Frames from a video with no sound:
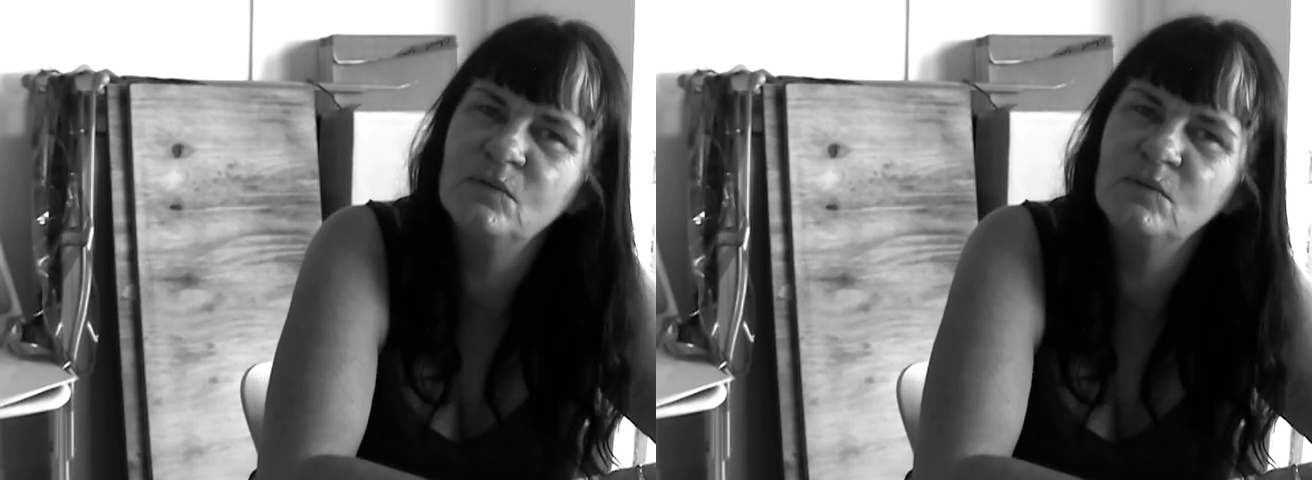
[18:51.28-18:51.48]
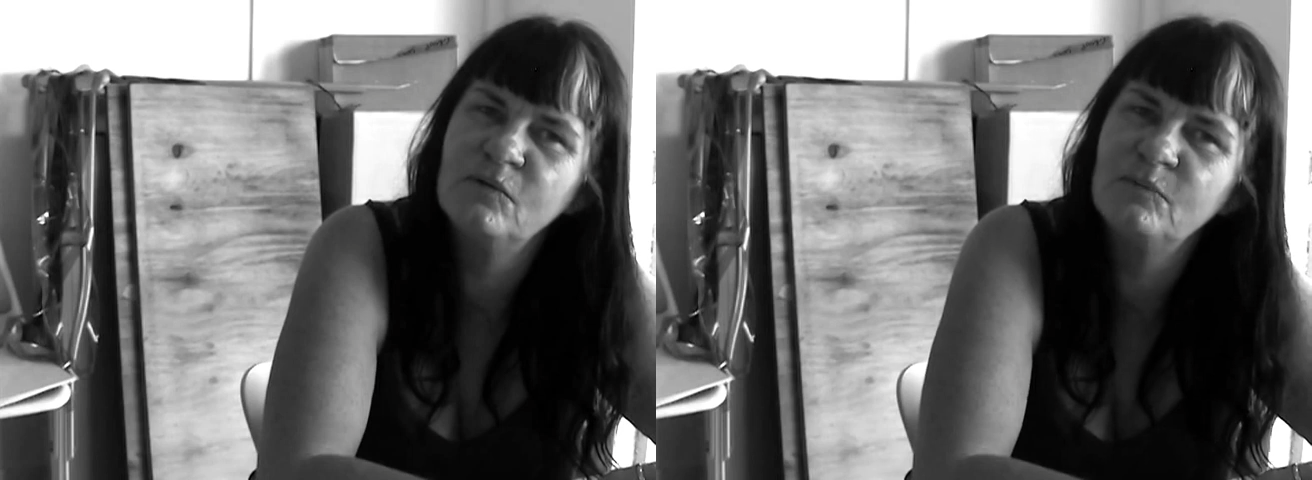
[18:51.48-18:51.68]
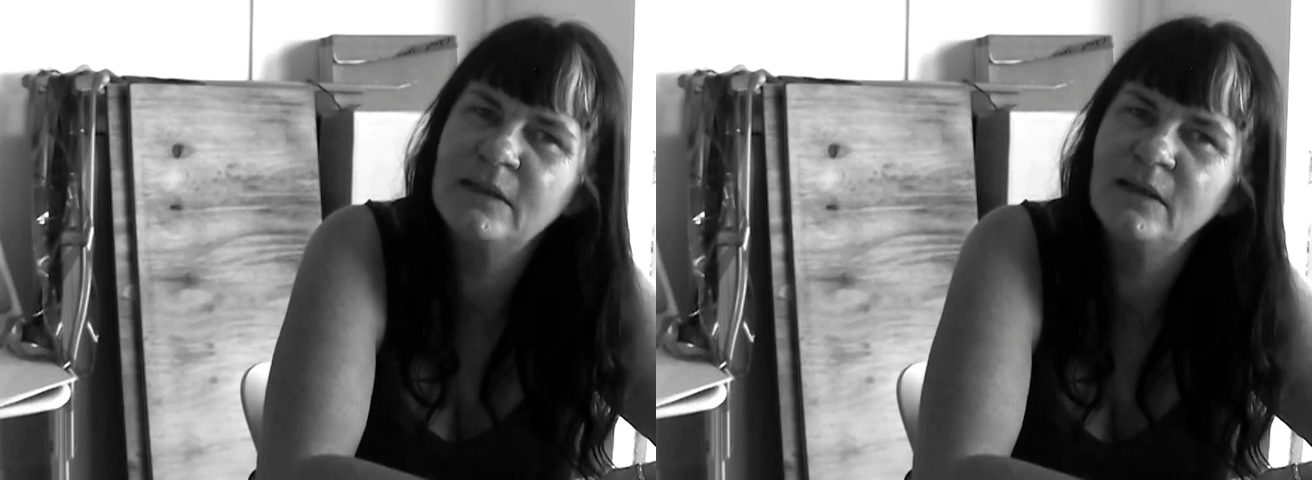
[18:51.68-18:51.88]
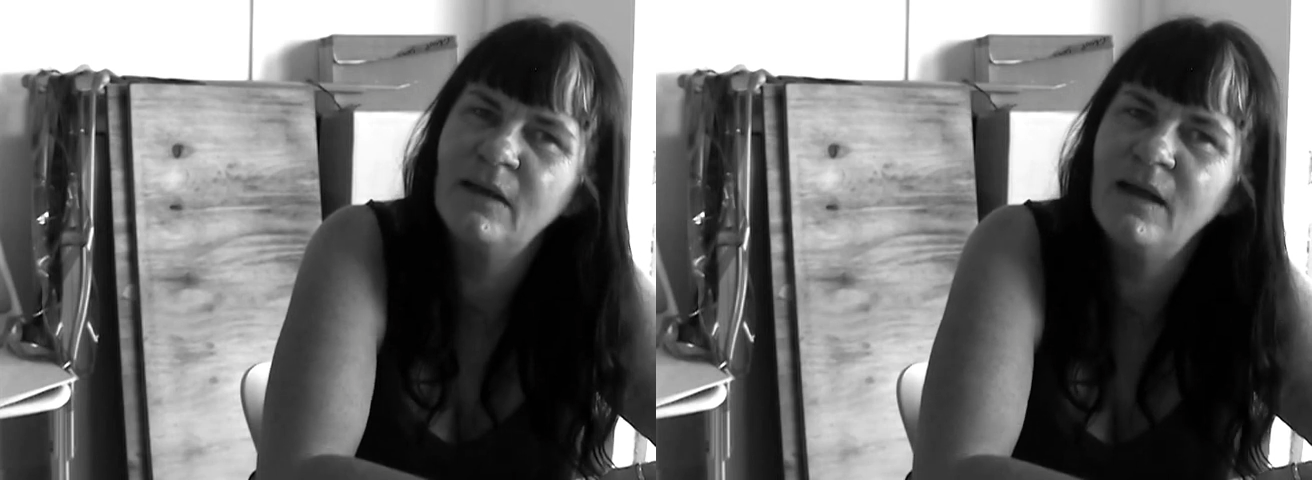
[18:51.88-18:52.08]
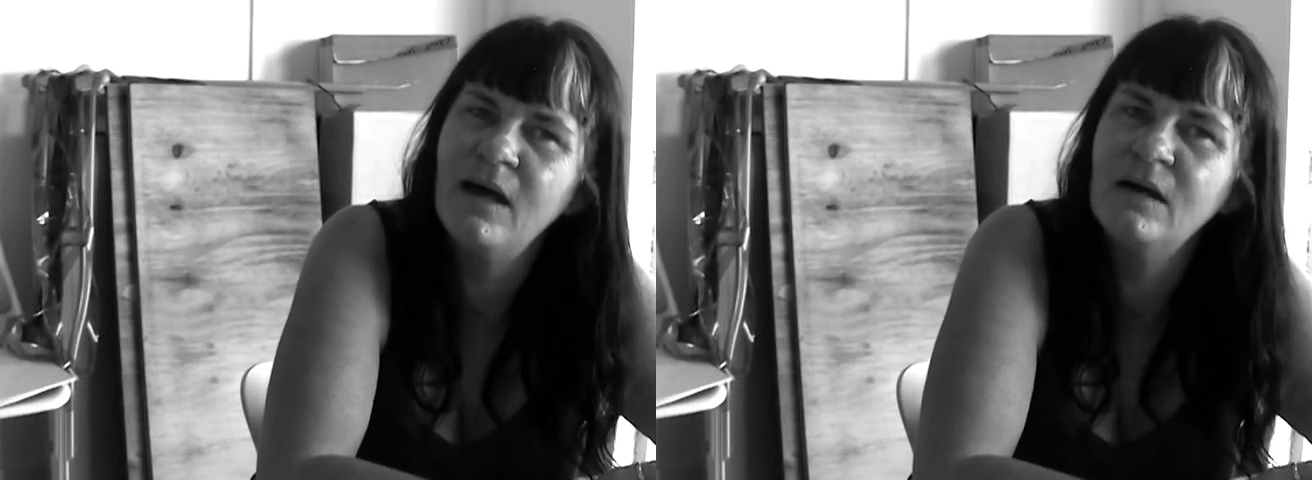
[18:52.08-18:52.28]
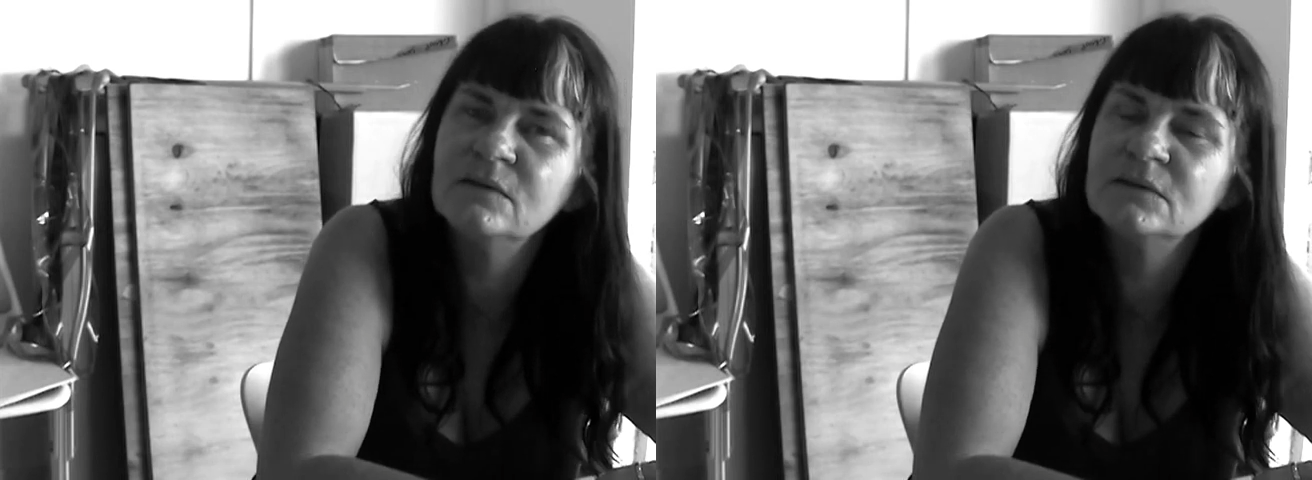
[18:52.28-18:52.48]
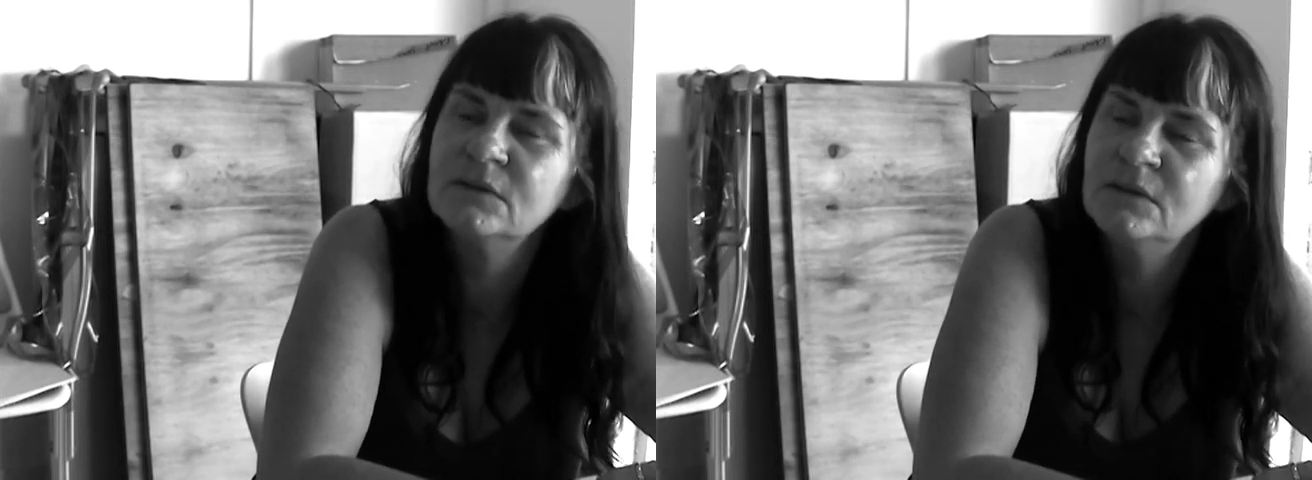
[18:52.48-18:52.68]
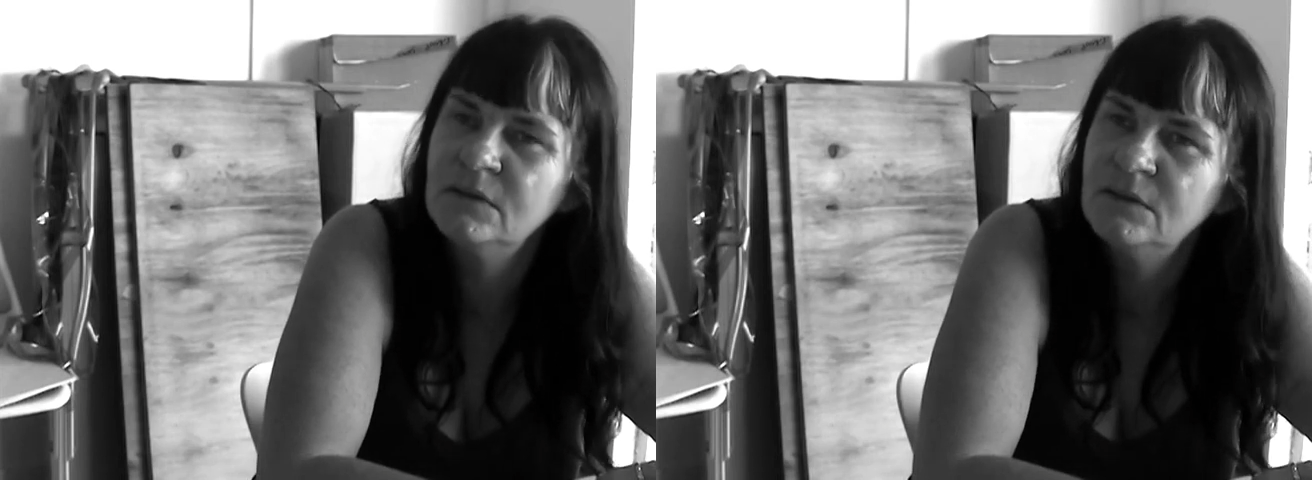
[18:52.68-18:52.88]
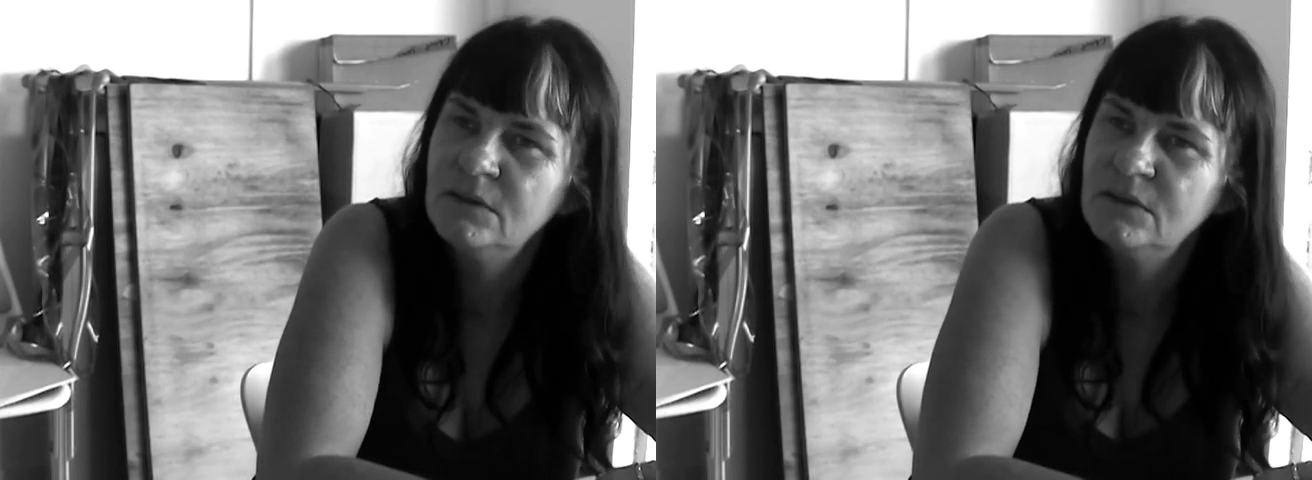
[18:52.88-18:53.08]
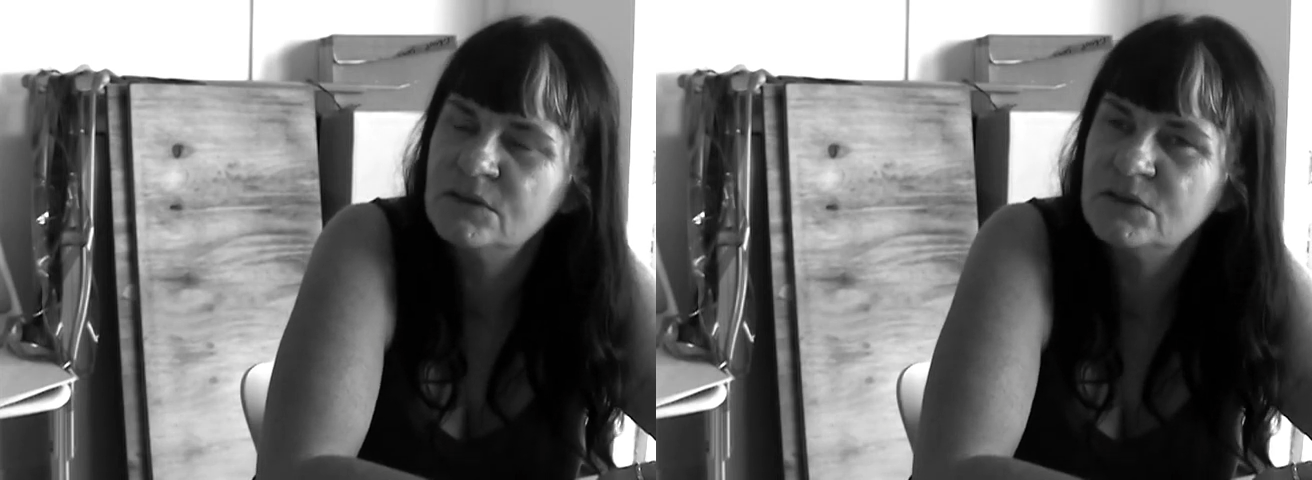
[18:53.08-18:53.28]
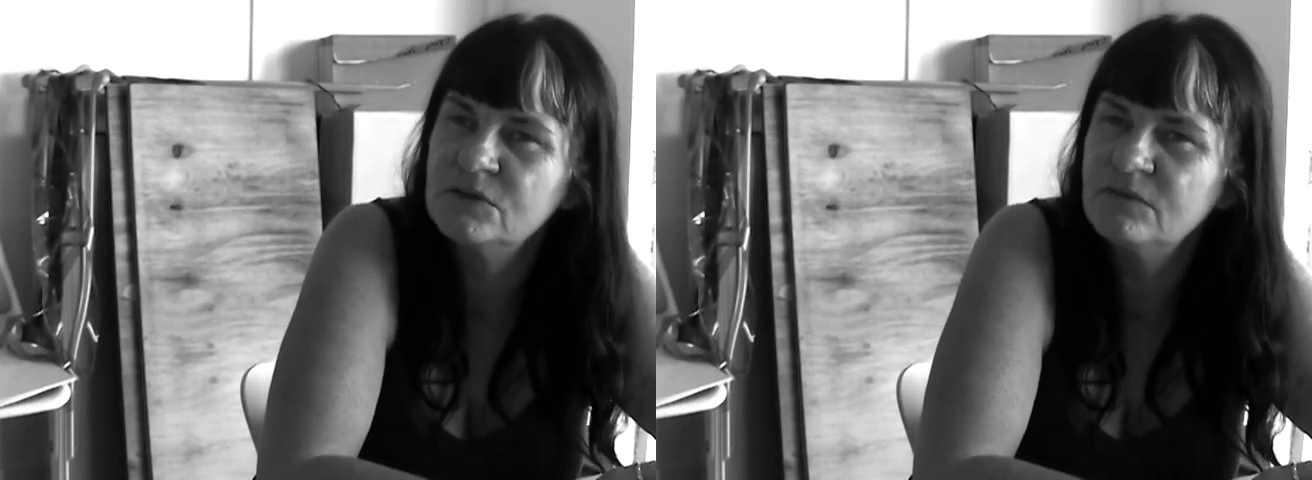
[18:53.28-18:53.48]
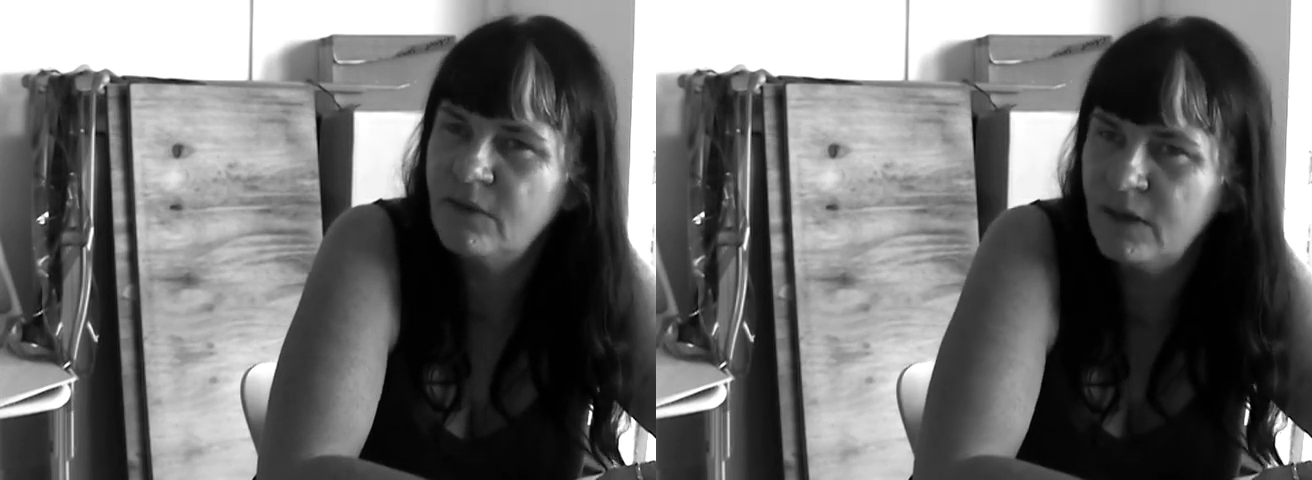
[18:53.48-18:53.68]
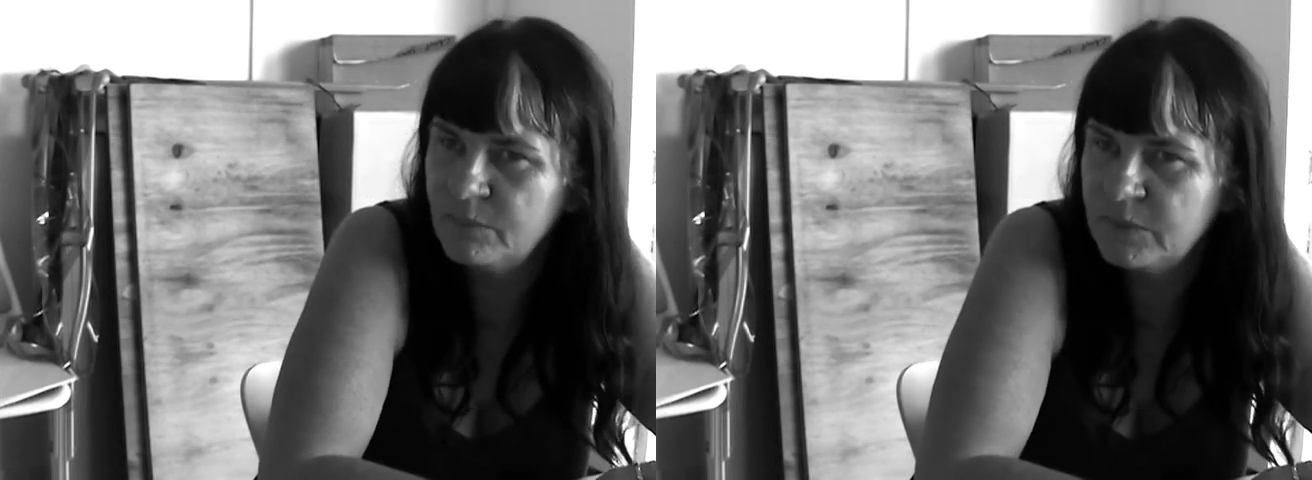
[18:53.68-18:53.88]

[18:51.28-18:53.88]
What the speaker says: we've been allowed to develop